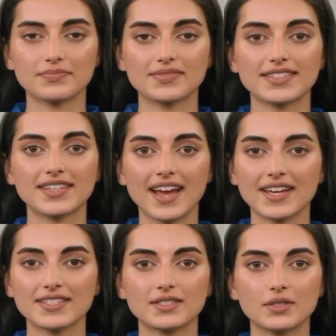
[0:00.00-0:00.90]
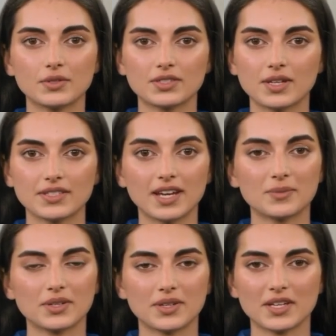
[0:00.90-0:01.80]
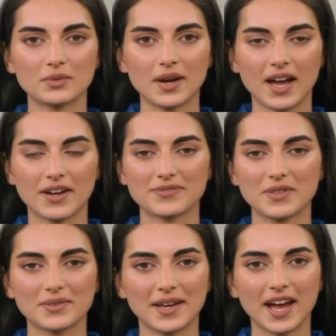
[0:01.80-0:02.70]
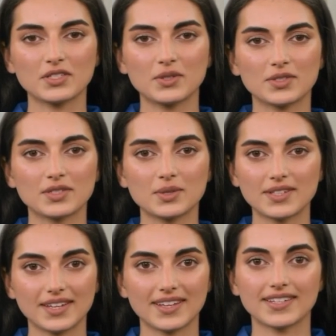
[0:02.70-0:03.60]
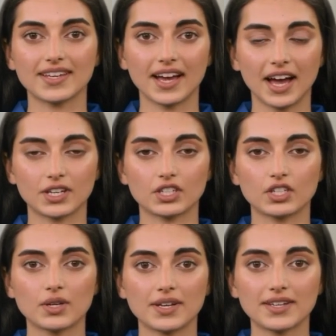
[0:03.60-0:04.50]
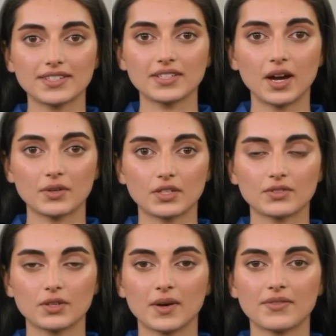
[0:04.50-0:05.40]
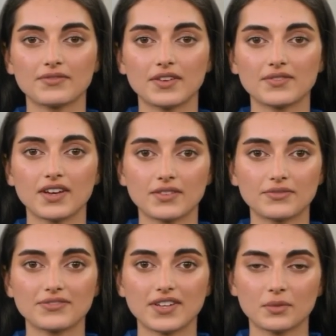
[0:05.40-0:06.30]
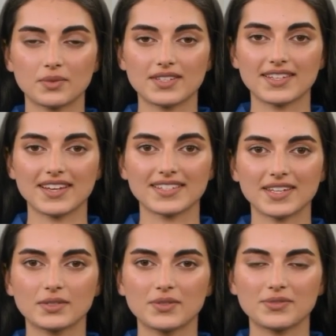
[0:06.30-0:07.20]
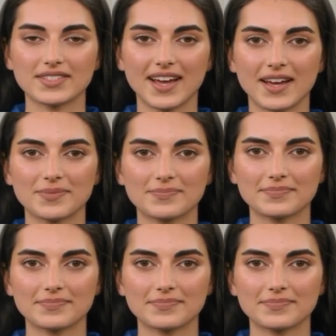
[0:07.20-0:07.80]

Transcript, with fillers: The dyes used are typically derived from natural sources, ensuring that the colors remain vivid and fade resistant over time.